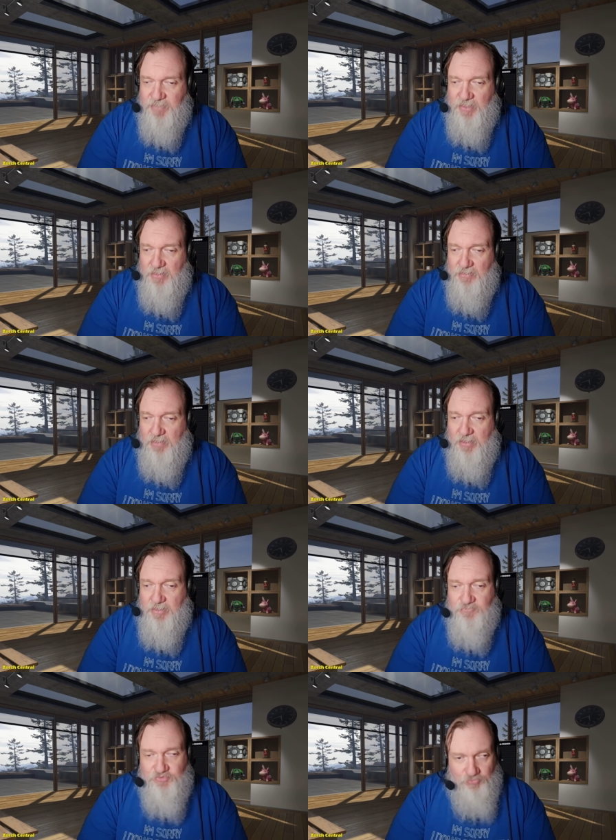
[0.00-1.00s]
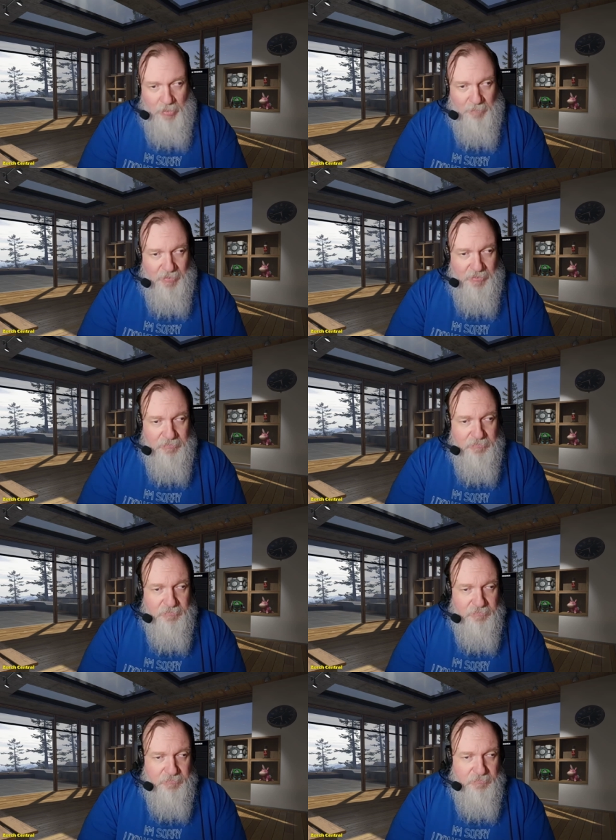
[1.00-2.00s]
a lot of drama
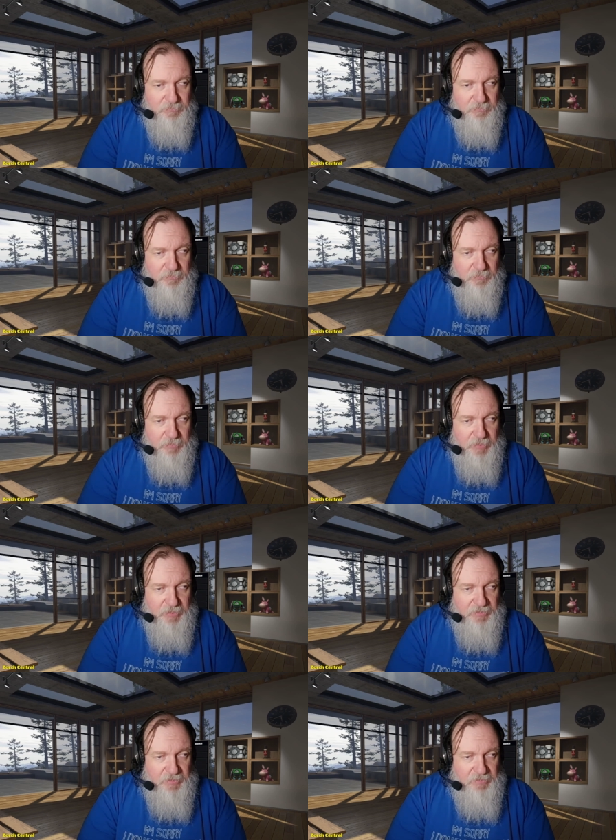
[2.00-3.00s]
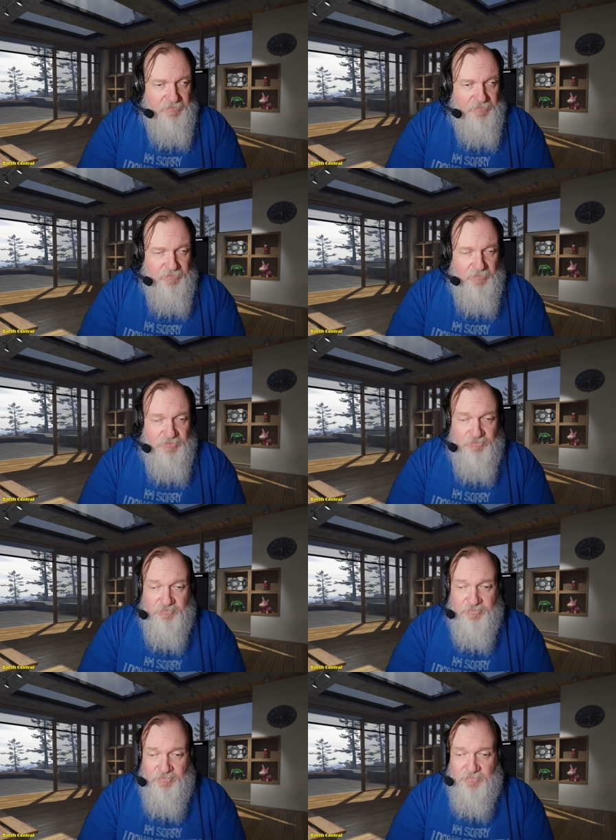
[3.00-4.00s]
in this.
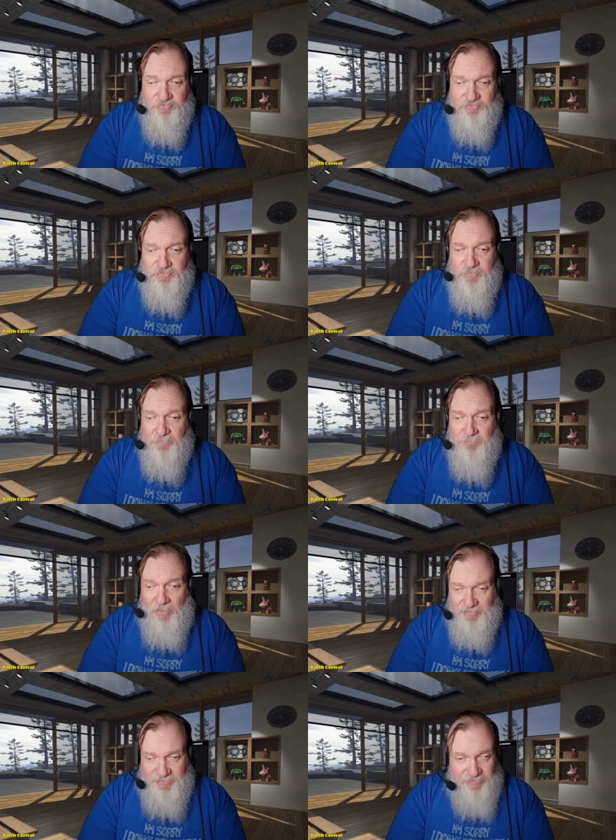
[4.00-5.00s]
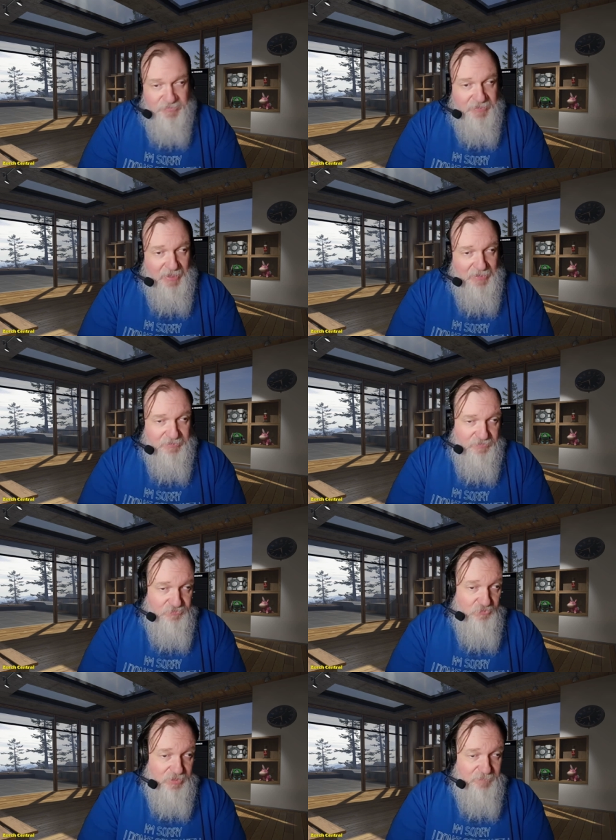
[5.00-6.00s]
The, the politics of the galaxy is
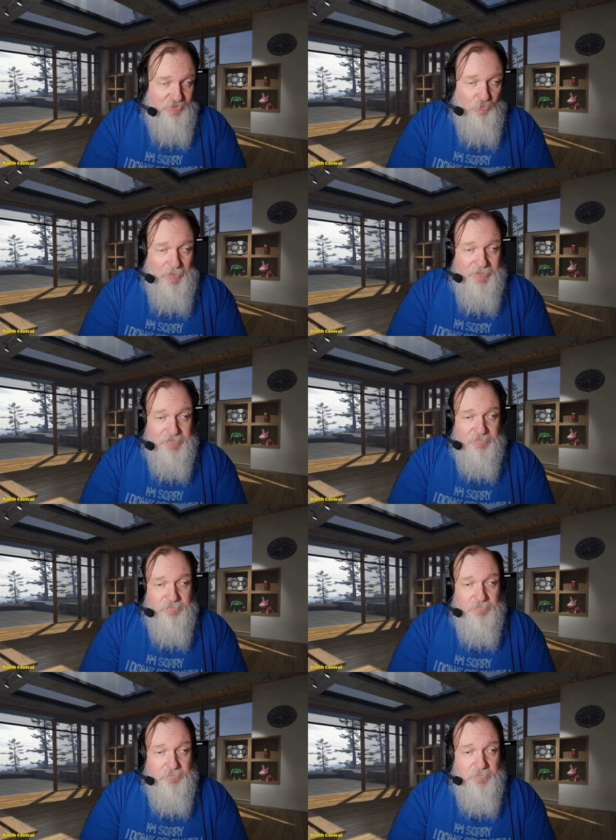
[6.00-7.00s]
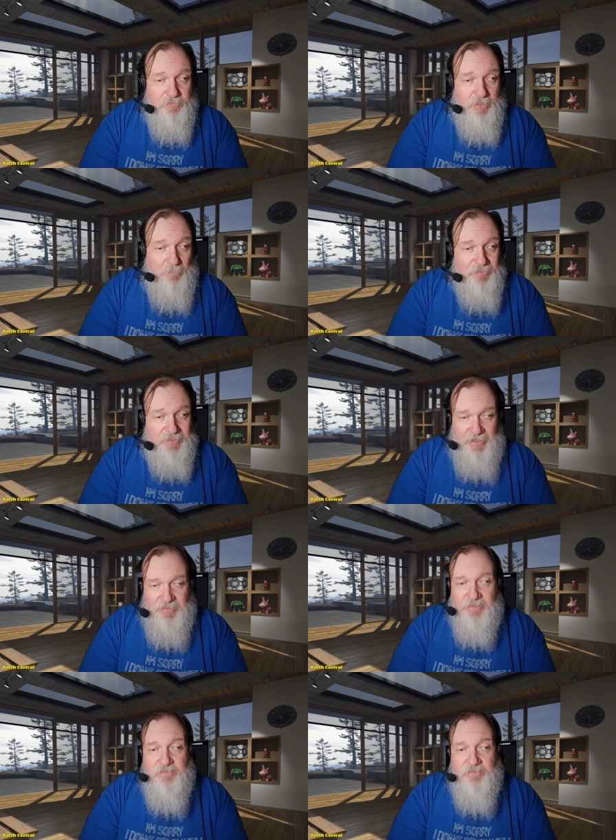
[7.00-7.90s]
going to be quite complicated.